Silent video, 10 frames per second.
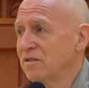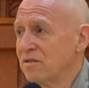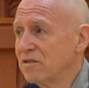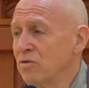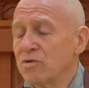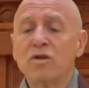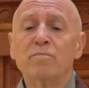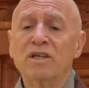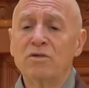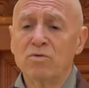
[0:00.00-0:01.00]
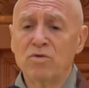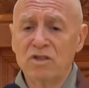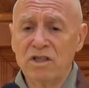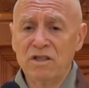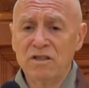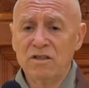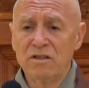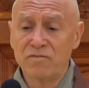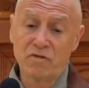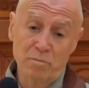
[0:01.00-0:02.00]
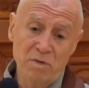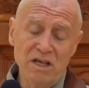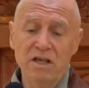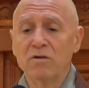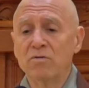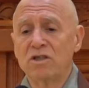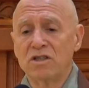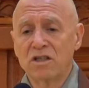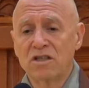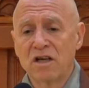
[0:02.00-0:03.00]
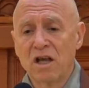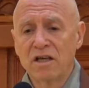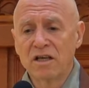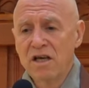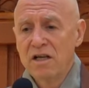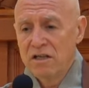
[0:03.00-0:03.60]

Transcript: So somebody who sees, for me, it was just like